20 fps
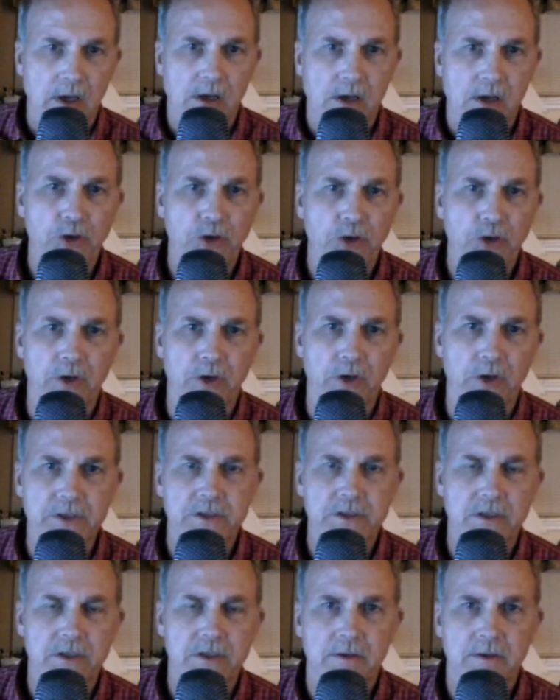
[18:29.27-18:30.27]

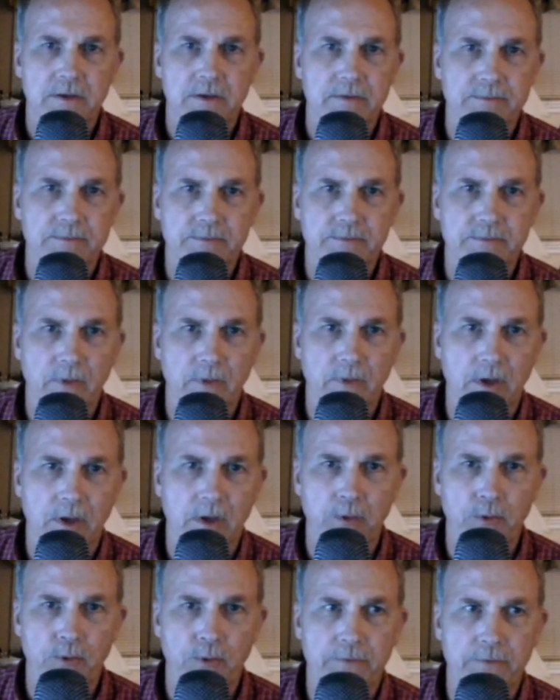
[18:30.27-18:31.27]
humorist.
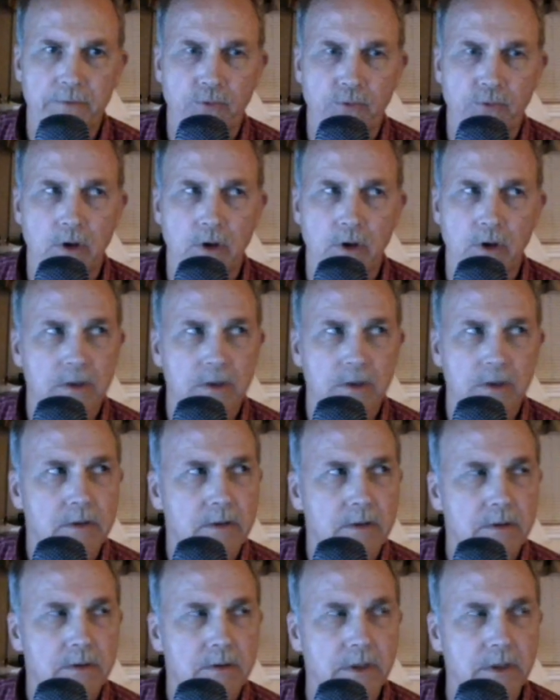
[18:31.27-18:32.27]
He wrote for
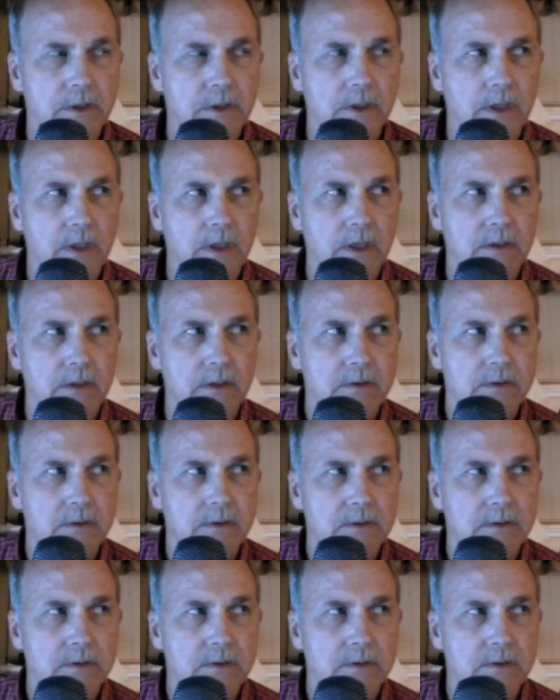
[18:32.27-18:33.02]
the